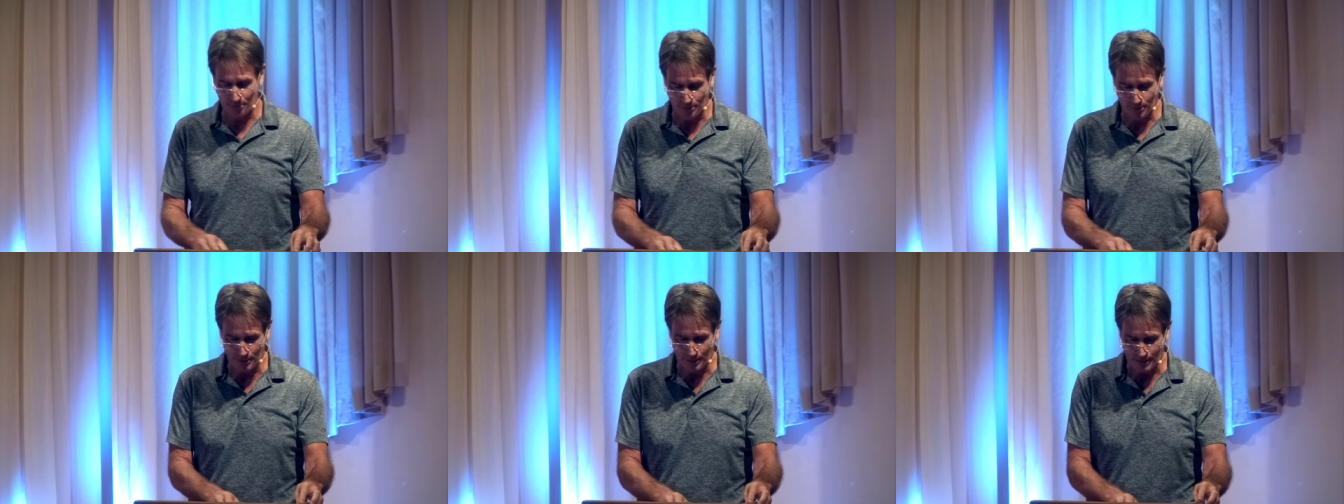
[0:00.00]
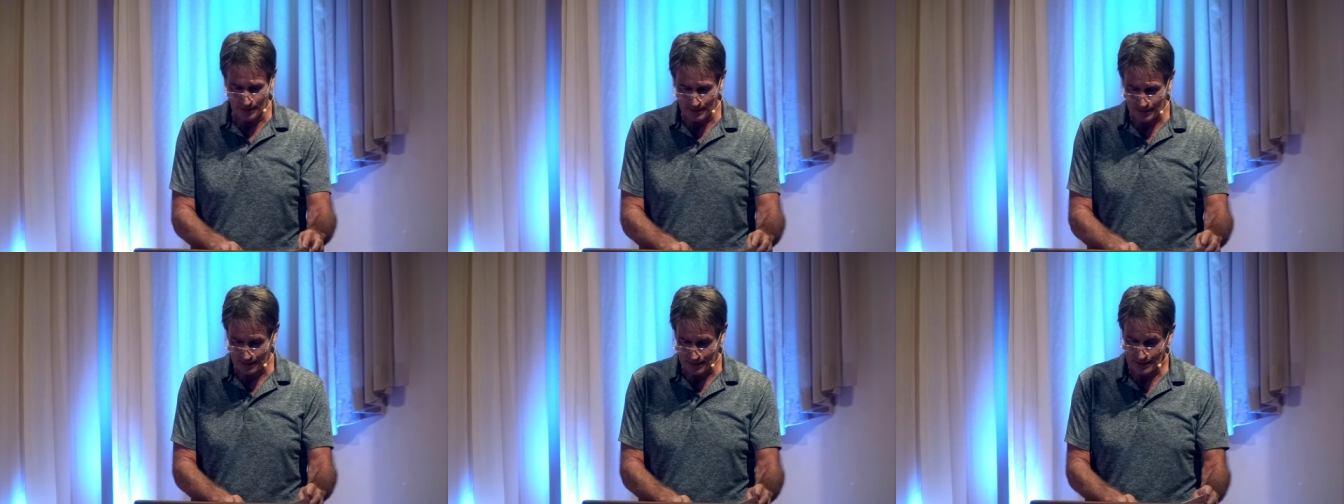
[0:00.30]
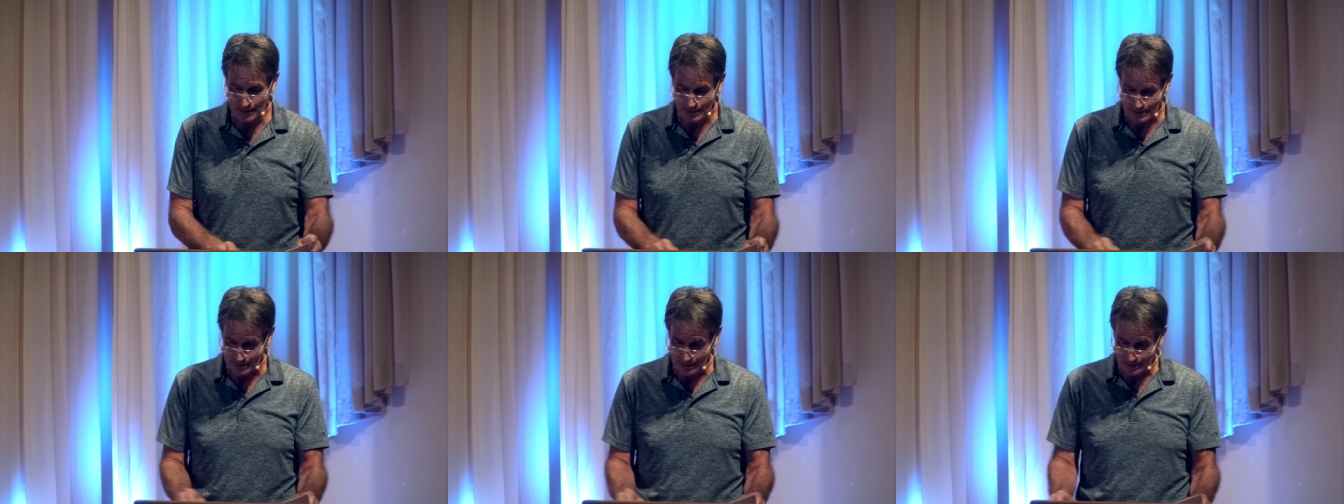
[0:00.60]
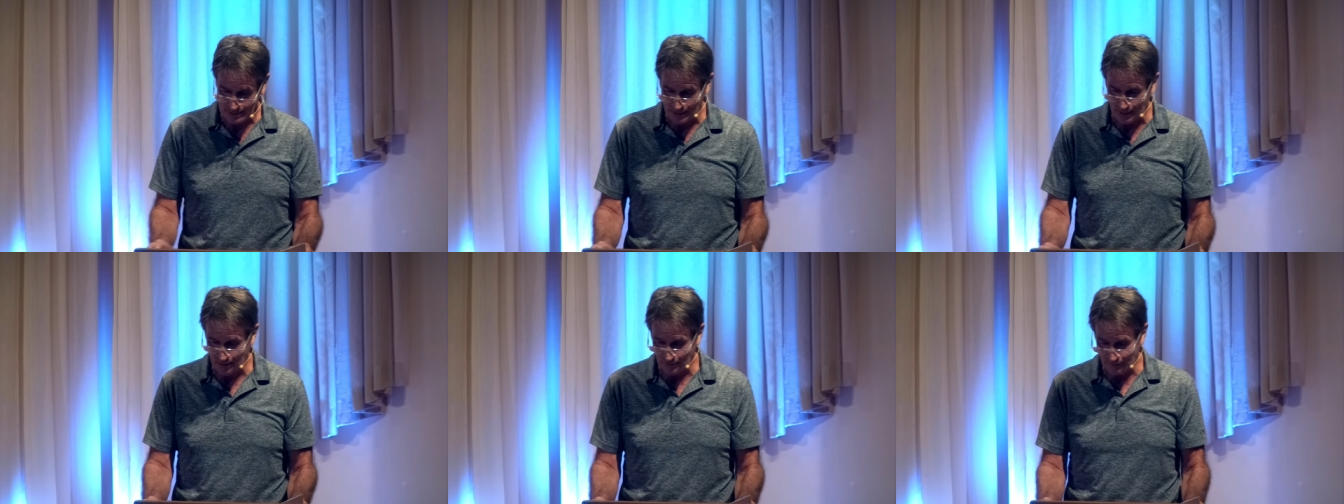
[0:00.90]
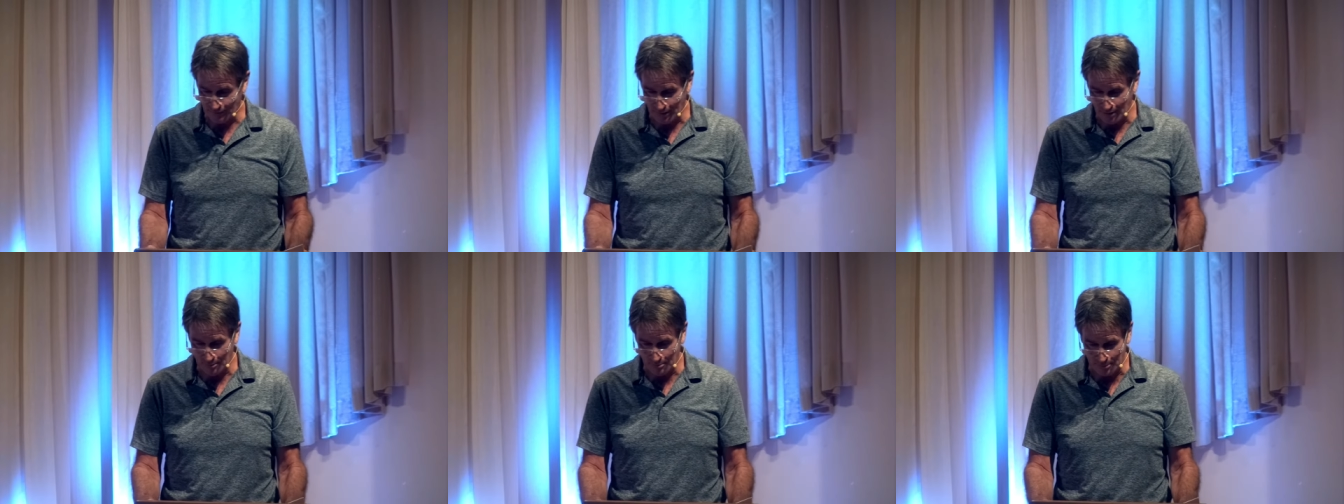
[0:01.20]
book is a
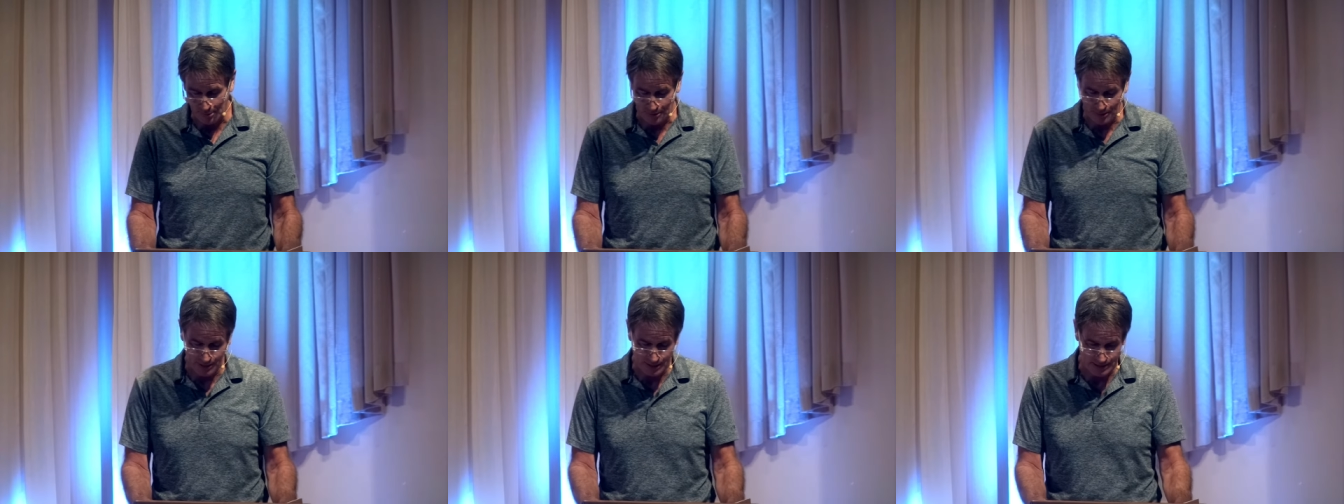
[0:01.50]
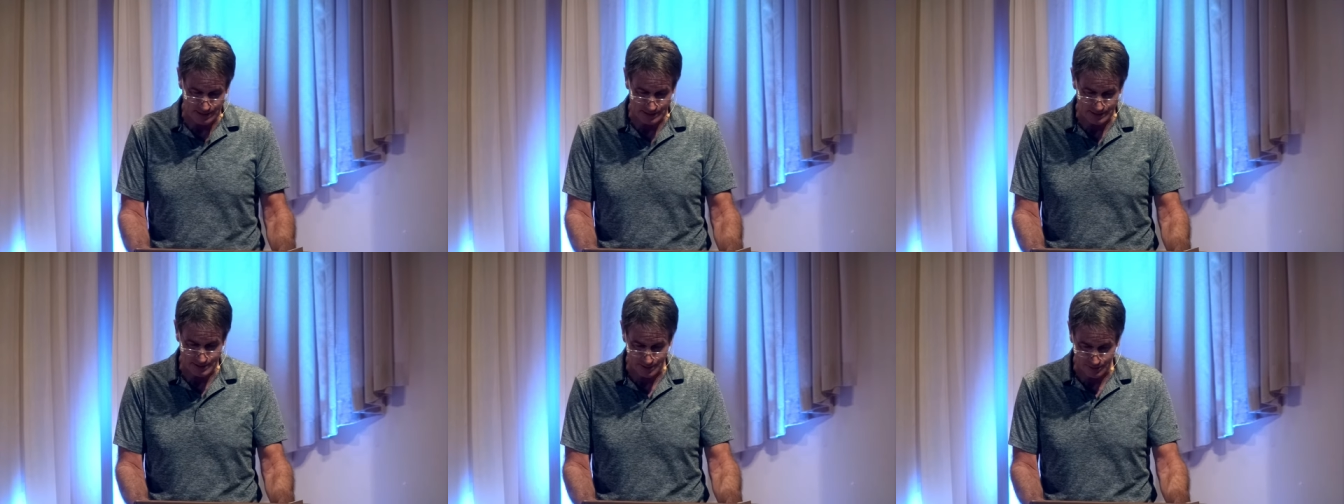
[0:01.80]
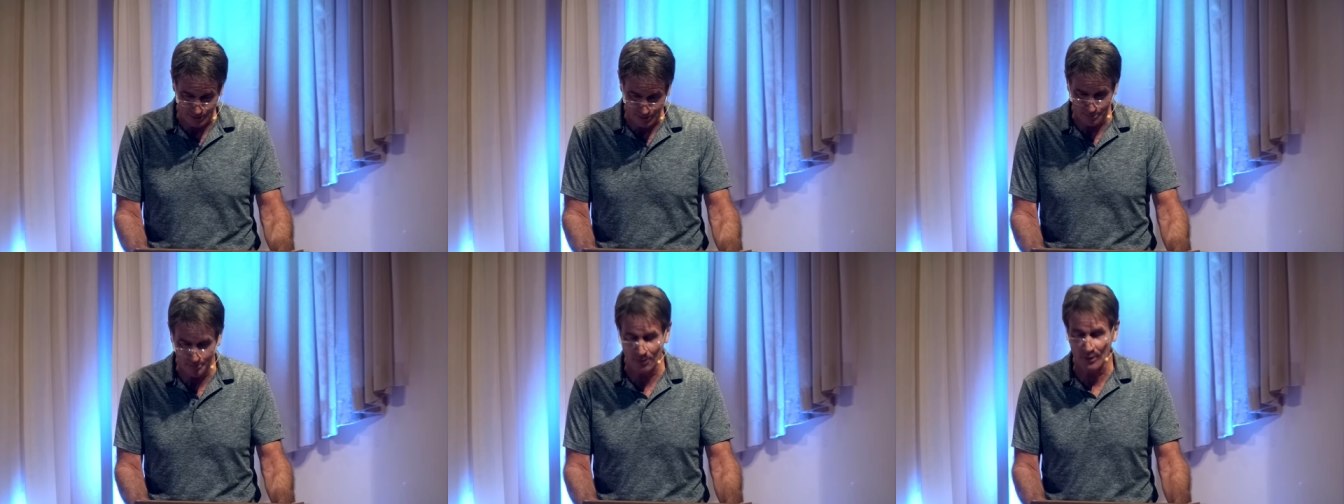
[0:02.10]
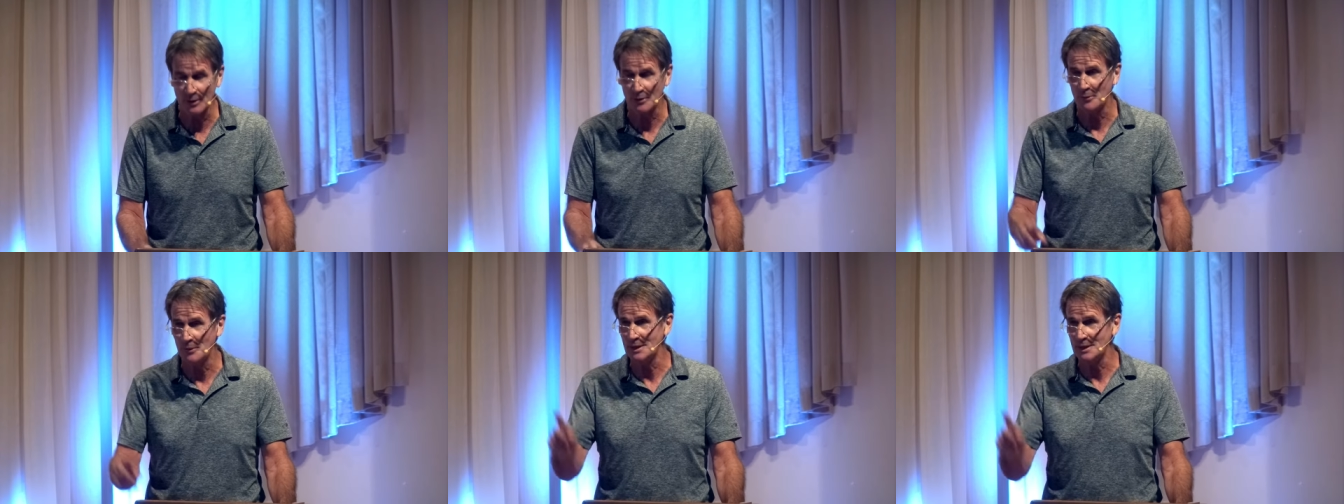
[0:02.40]
self-help book, and it's a good book,